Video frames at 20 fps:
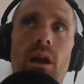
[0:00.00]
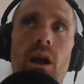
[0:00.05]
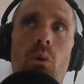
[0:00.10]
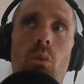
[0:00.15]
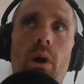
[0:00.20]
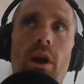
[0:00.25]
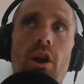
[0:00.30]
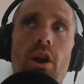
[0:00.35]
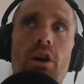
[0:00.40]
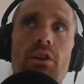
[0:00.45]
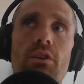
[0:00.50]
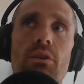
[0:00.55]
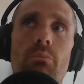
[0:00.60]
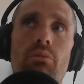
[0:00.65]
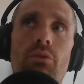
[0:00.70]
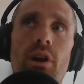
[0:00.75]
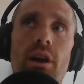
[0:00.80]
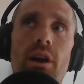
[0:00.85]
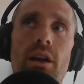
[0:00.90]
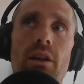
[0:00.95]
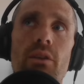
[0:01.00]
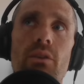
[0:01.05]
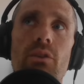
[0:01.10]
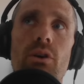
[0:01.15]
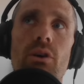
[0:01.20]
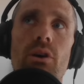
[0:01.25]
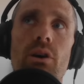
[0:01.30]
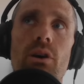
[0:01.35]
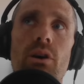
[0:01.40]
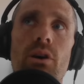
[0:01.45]
I went on to break
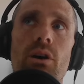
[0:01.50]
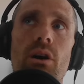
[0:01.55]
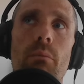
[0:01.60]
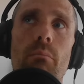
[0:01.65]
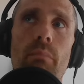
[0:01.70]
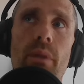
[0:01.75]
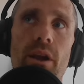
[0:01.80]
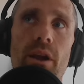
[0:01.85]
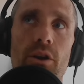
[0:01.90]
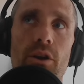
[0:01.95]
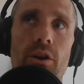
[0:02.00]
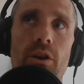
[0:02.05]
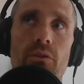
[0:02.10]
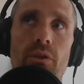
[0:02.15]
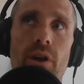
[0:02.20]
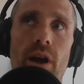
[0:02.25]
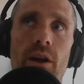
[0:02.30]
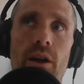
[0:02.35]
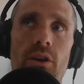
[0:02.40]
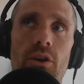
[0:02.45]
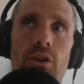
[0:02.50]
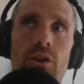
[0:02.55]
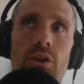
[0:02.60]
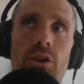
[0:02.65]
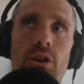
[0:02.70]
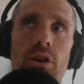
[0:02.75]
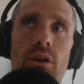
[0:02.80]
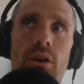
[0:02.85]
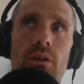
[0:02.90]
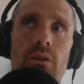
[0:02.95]
the American
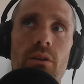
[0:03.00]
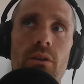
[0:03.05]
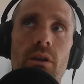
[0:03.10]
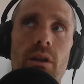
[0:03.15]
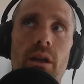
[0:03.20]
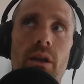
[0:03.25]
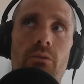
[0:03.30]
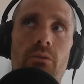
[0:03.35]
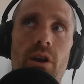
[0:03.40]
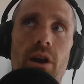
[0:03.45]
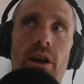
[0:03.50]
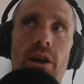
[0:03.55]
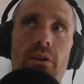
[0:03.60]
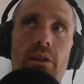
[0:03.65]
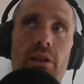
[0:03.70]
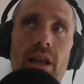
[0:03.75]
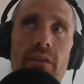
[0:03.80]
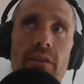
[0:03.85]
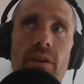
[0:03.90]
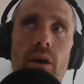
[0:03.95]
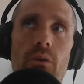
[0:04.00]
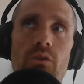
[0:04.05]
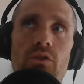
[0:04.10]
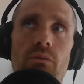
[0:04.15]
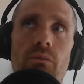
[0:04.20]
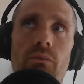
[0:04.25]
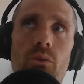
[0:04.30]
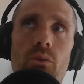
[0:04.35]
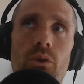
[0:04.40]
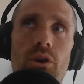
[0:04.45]
record in around 11 hours
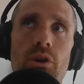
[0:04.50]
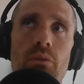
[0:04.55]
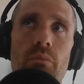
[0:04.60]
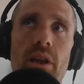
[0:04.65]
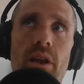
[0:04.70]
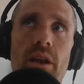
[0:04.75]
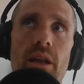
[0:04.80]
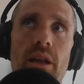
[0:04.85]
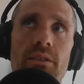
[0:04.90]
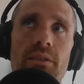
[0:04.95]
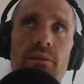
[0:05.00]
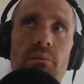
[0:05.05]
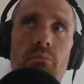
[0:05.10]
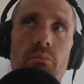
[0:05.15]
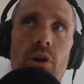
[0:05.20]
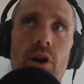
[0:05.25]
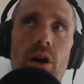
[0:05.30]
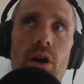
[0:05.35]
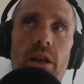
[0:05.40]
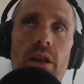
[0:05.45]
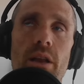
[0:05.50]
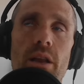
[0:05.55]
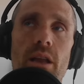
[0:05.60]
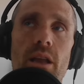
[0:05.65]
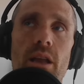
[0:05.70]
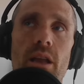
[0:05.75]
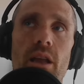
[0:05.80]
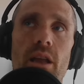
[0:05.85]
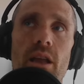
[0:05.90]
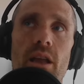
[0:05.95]
and 40 minutes. But
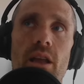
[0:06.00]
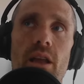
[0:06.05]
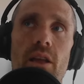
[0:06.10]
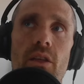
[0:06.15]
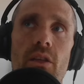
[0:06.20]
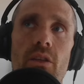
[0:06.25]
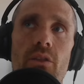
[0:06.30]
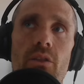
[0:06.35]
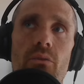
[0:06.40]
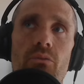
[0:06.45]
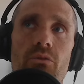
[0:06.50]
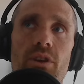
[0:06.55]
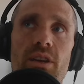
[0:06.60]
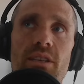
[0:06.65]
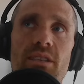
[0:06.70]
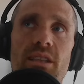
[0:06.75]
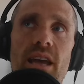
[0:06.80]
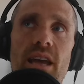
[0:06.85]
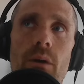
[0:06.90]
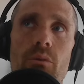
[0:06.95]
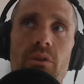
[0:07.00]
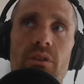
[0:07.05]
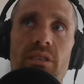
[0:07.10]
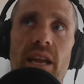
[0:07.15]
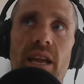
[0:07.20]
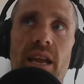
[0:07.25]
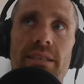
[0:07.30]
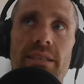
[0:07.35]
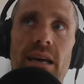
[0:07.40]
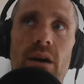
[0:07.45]
the reason that one
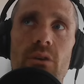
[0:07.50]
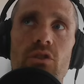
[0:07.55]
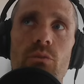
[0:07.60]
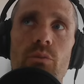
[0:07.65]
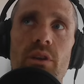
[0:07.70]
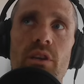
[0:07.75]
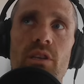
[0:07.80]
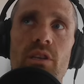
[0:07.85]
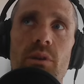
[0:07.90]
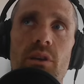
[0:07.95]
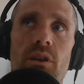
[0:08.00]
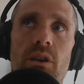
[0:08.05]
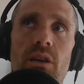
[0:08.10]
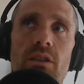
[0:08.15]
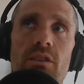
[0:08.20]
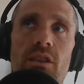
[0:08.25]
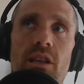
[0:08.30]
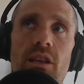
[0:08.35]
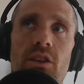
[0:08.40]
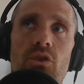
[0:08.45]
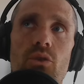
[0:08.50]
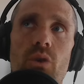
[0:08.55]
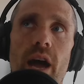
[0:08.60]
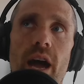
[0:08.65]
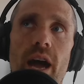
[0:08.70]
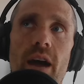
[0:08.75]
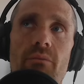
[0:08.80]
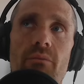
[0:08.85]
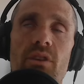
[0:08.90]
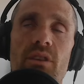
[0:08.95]
stands out to me is because like you
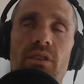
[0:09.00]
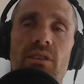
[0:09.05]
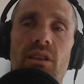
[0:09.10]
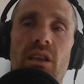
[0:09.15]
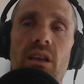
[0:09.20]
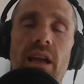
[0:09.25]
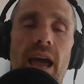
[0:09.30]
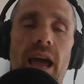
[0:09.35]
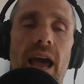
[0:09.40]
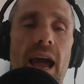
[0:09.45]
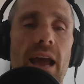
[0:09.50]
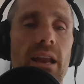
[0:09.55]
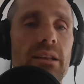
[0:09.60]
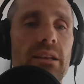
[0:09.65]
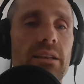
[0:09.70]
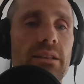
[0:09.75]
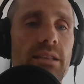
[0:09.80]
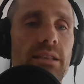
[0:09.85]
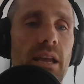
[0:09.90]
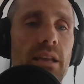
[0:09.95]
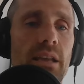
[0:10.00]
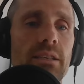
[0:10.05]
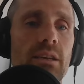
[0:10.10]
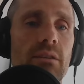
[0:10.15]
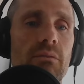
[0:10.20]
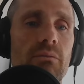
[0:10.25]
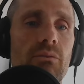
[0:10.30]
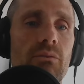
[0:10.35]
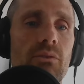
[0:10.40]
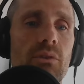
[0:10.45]
have this added
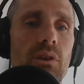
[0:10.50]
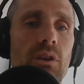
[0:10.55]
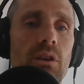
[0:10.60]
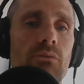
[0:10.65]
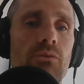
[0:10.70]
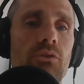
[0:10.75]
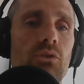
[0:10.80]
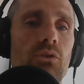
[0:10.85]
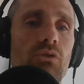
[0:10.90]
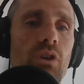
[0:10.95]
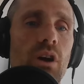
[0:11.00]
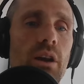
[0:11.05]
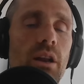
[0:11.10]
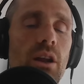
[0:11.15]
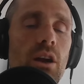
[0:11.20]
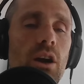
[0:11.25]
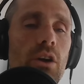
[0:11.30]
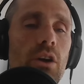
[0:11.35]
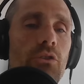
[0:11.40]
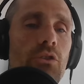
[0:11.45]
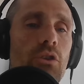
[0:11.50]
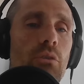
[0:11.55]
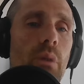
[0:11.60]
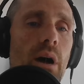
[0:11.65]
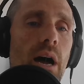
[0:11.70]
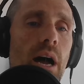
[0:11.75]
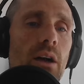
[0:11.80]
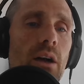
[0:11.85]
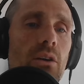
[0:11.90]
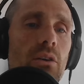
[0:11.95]
incentive if you're running 100
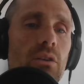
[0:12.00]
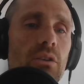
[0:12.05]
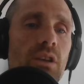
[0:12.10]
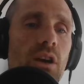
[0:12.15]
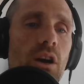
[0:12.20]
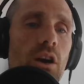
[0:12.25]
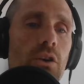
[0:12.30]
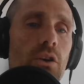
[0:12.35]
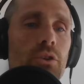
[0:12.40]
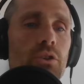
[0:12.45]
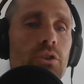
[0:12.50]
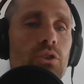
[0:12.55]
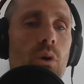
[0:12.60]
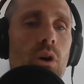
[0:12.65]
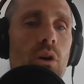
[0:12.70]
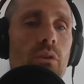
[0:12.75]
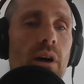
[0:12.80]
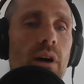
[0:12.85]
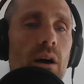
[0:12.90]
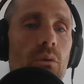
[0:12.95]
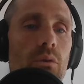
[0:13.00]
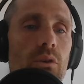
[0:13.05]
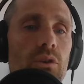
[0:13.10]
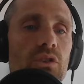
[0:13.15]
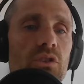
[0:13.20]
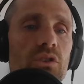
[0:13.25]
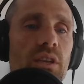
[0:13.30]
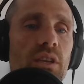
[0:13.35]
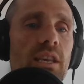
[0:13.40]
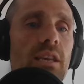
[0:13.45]
miles under 12
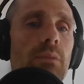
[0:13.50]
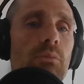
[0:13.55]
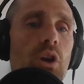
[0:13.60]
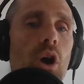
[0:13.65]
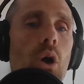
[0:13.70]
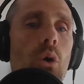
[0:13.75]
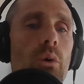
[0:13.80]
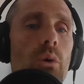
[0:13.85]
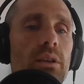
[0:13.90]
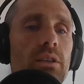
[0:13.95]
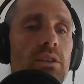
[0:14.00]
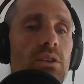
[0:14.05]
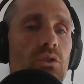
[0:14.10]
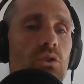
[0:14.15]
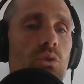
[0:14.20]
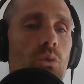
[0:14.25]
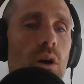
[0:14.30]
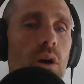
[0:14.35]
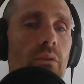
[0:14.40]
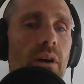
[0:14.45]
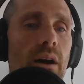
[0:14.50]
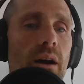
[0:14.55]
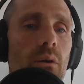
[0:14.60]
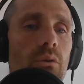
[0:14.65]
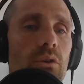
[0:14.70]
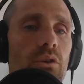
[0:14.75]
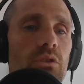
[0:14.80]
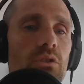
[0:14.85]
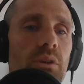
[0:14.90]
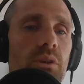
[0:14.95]
hours to keep going till 12
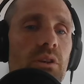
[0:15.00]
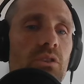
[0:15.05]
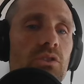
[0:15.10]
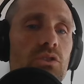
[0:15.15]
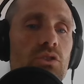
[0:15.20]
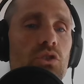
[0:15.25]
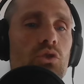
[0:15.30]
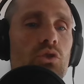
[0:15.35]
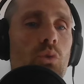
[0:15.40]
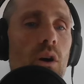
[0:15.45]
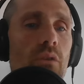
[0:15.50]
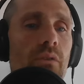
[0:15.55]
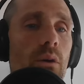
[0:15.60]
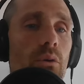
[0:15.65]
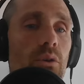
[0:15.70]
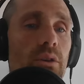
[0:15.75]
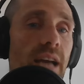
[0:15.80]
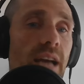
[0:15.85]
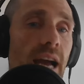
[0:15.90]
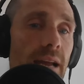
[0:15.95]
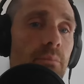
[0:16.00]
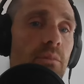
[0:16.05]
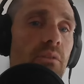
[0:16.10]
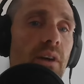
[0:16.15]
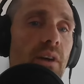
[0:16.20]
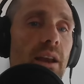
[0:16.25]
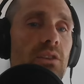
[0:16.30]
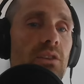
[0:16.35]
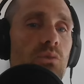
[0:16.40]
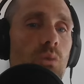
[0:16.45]
hours because there's a 12 hour timed
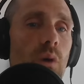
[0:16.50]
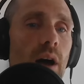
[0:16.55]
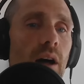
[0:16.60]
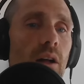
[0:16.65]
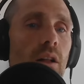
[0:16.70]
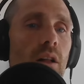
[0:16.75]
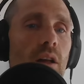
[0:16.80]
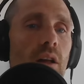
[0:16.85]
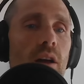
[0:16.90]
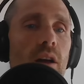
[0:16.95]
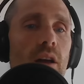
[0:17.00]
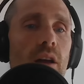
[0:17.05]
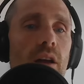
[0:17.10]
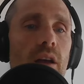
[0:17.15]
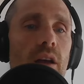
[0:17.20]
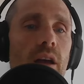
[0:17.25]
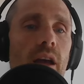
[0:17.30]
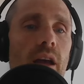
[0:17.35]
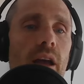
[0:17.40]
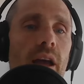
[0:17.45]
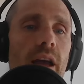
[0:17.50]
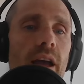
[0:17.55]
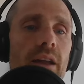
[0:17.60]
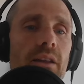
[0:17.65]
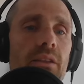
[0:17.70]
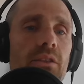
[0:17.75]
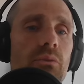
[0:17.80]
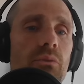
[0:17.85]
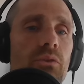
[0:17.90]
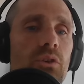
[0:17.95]
event as well.
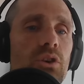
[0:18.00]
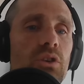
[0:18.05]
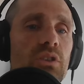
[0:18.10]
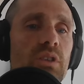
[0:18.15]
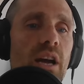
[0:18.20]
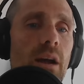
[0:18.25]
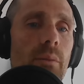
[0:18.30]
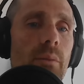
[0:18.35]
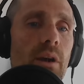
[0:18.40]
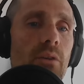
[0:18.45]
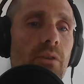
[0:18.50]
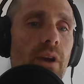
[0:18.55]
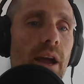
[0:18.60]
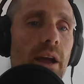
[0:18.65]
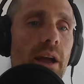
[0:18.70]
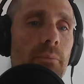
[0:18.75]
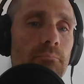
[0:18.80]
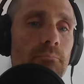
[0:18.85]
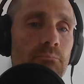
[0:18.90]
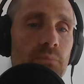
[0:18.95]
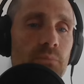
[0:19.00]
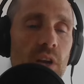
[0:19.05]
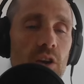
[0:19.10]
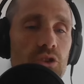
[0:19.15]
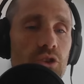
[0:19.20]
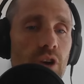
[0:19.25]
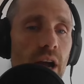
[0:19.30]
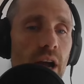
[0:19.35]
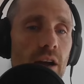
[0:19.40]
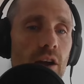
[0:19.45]
And the first time I ran a
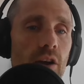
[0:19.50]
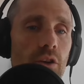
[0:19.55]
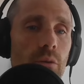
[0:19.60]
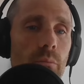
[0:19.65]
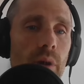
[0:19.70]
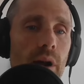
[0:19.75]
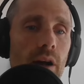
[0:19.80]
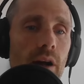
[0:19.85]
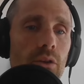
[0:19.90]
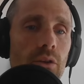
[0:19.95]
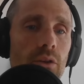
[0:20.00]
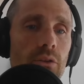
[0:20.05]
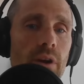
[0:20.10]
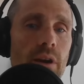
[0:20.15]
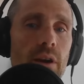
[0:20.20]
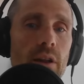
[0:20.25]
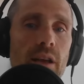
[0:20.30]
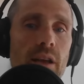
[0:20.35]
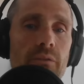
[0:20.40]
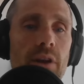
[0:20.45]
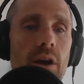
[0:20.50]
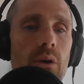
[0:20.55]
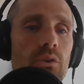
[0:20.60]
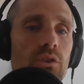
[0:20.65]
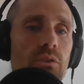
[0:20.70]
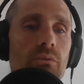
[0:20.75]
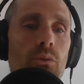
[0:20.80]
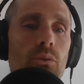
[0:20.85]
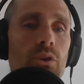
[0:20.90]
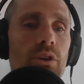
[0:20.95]
track 100 miler and ran 11
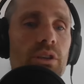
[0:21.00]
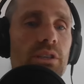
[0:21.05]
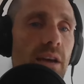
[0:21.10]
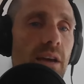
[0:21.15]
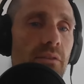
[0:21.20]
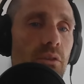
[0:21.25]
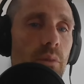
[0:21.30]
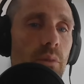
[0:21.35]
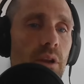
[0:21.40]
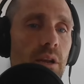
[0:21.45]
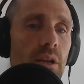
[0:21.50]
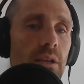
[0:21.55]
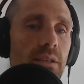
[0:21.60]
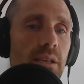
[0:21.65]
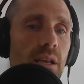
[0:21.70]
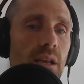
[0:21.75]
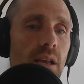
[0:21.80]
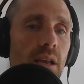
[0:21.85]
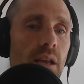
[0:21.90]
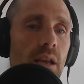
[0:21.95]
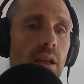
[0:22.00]
hours and 47 minutes,